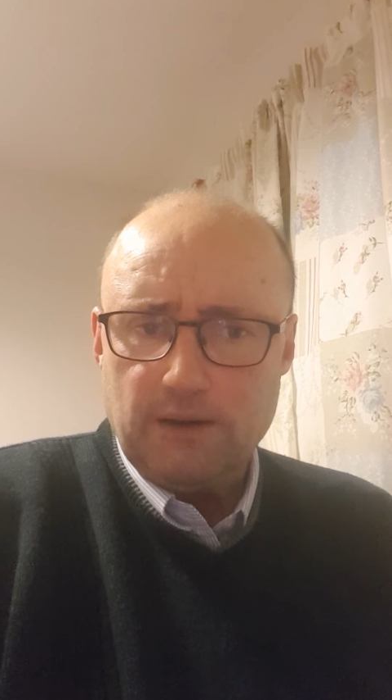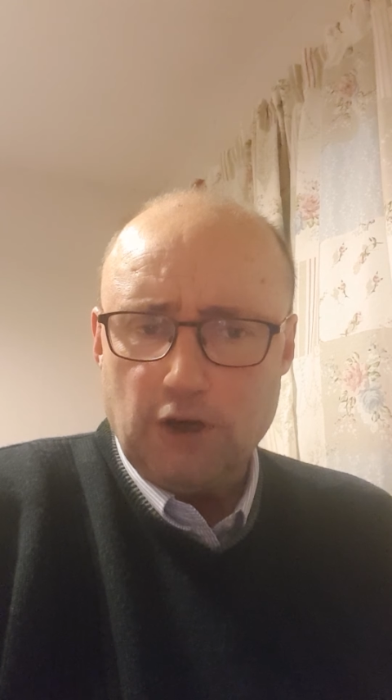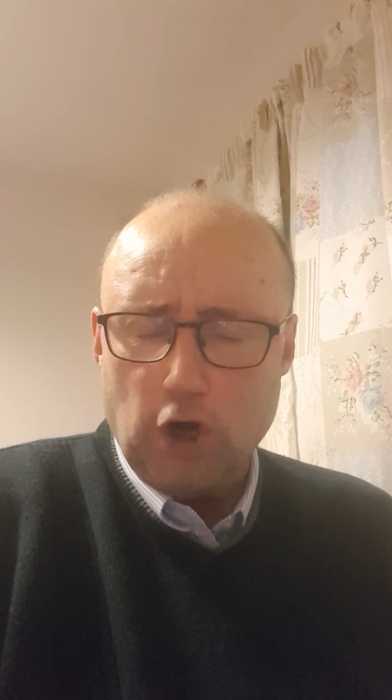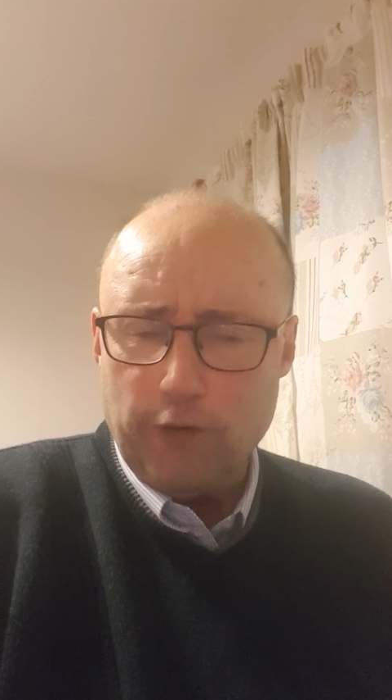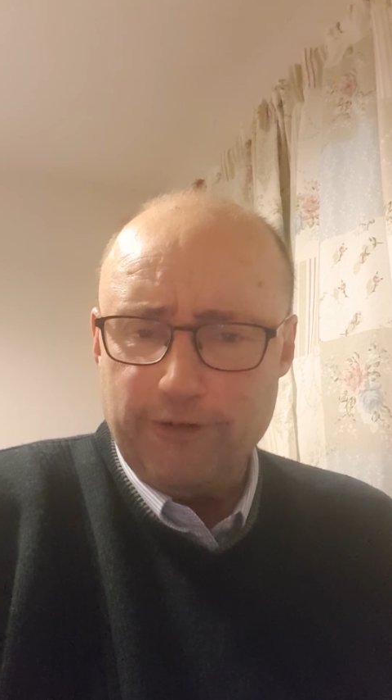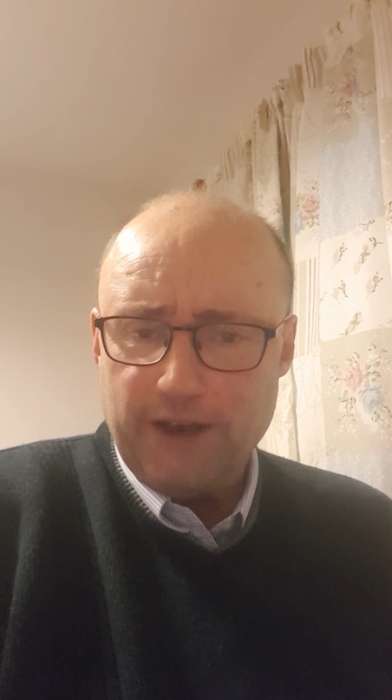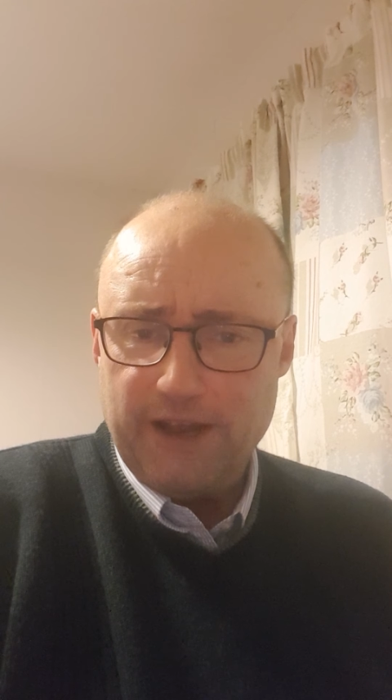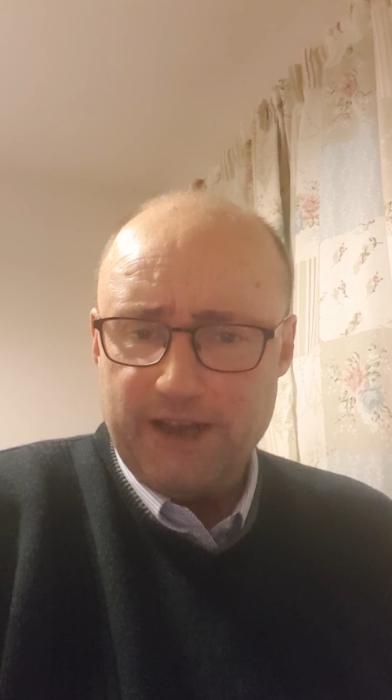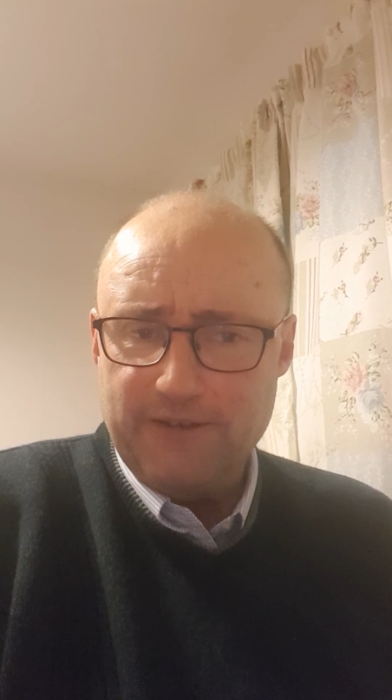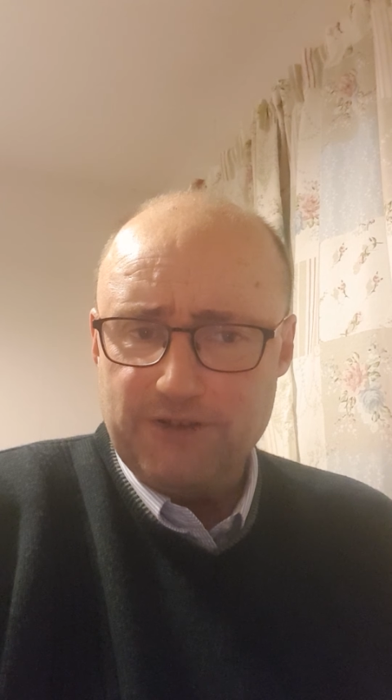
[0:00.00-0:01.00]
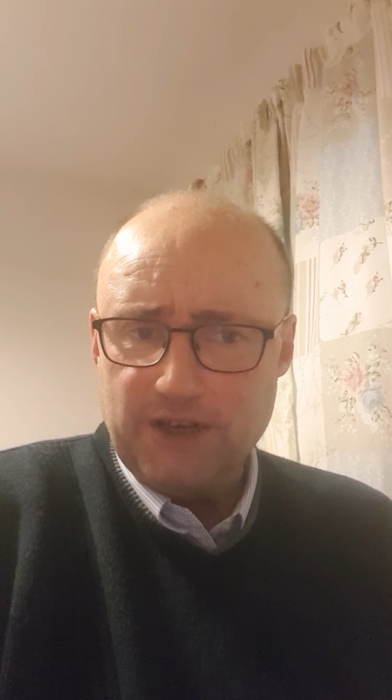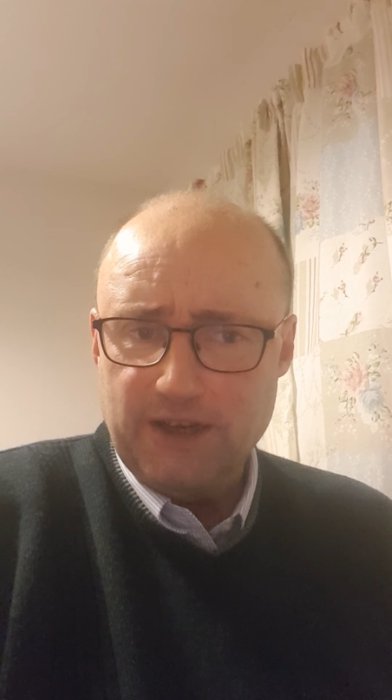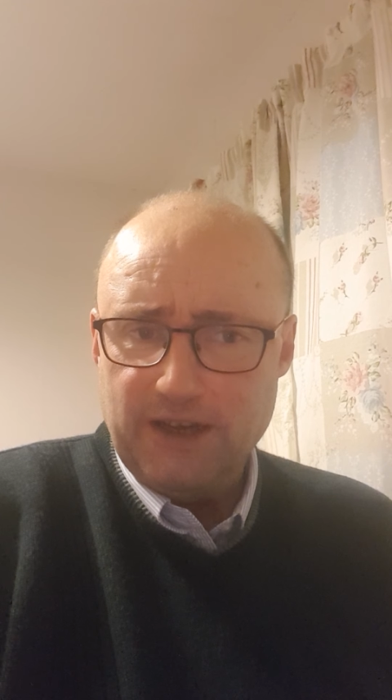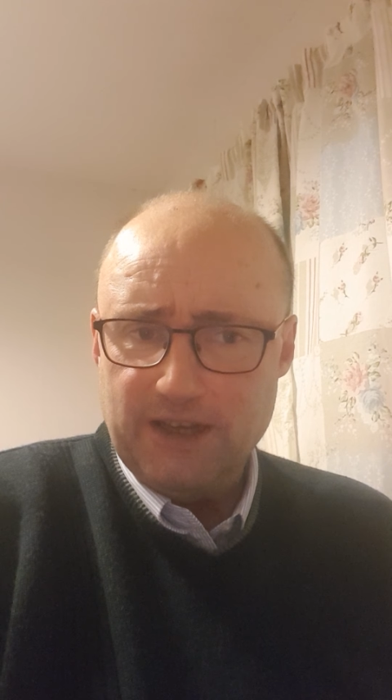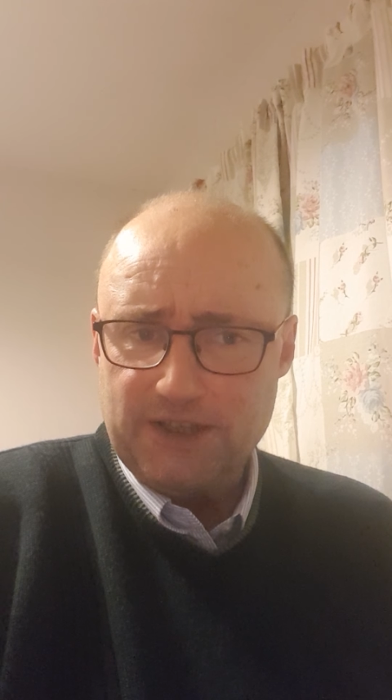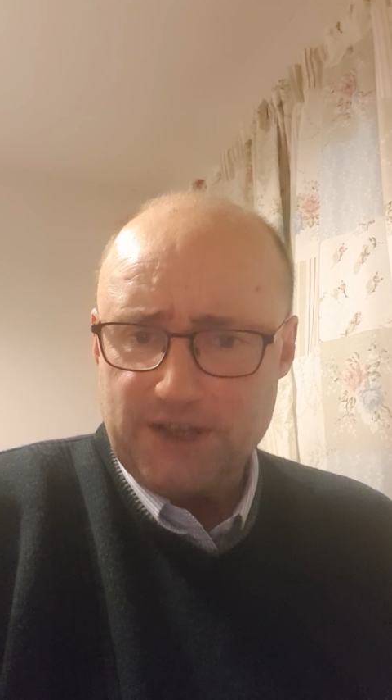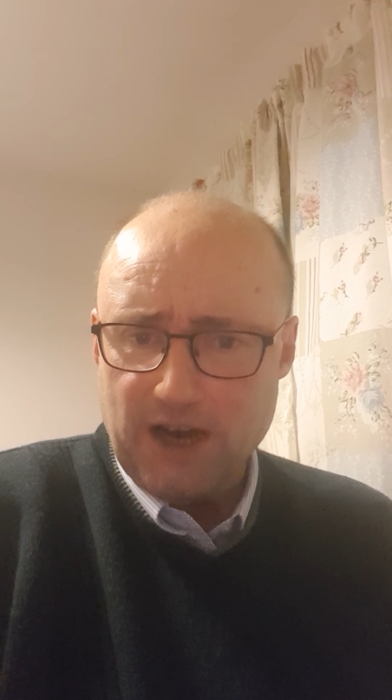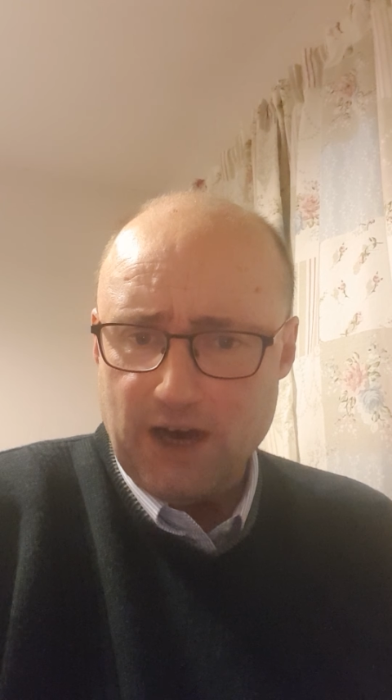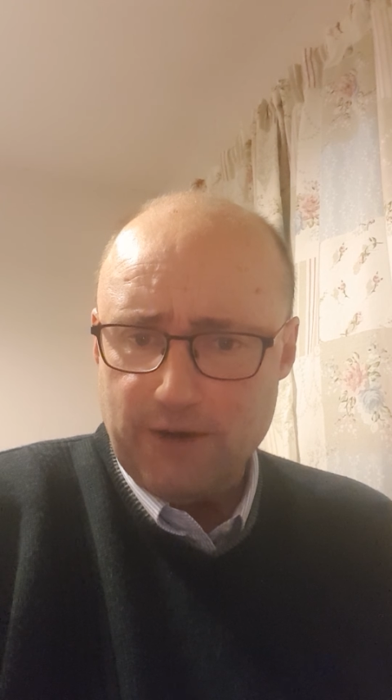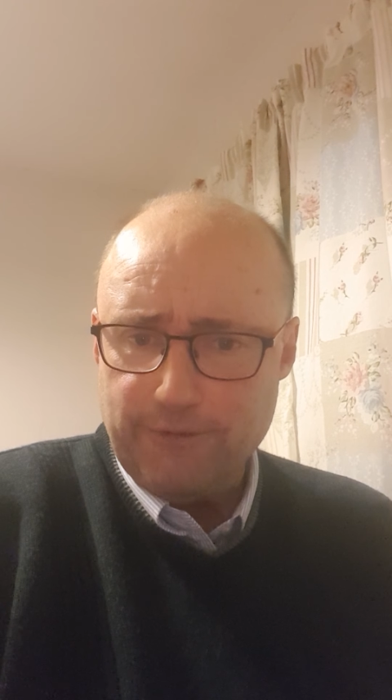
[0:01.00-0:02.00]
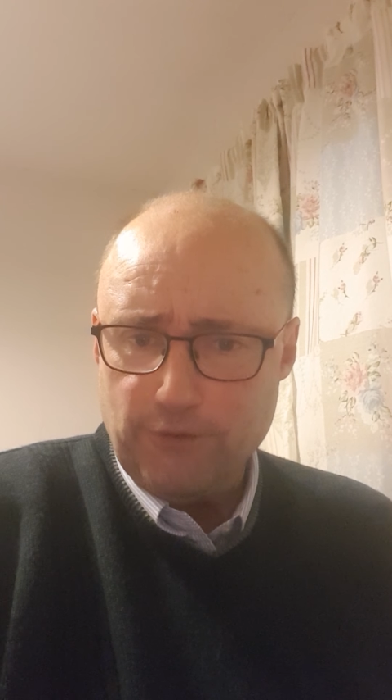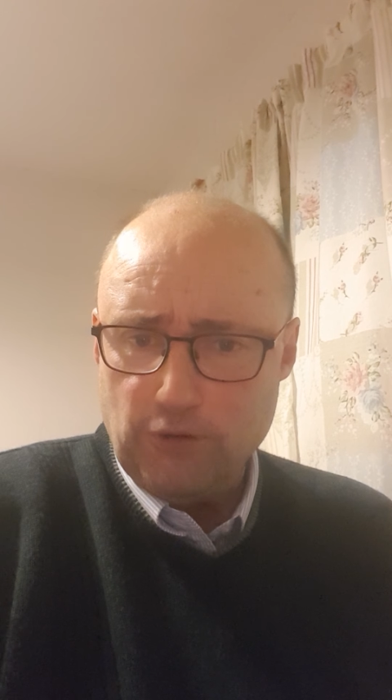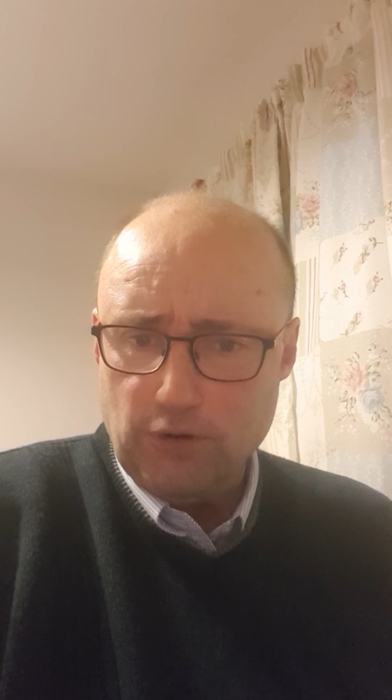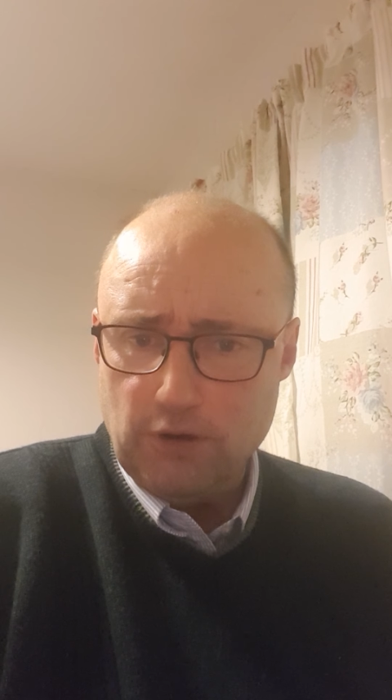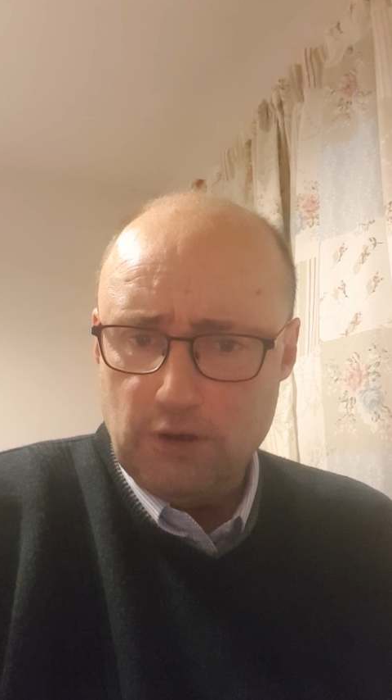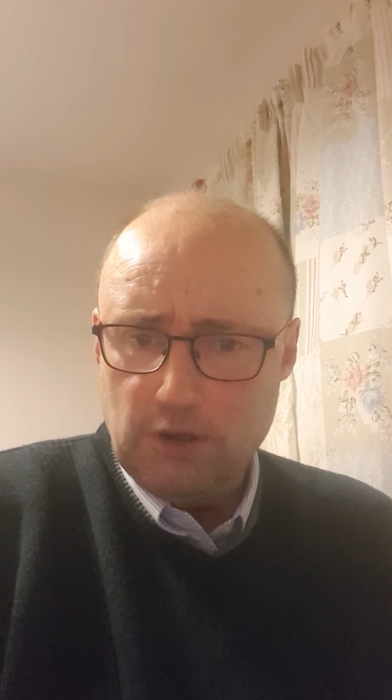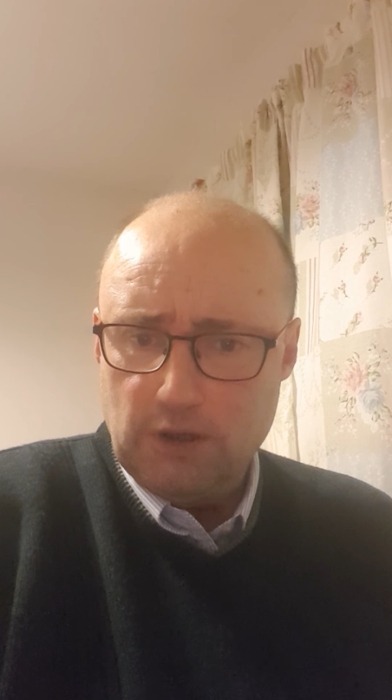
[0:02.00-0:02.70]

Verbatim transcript: hopefully that gives a, a start for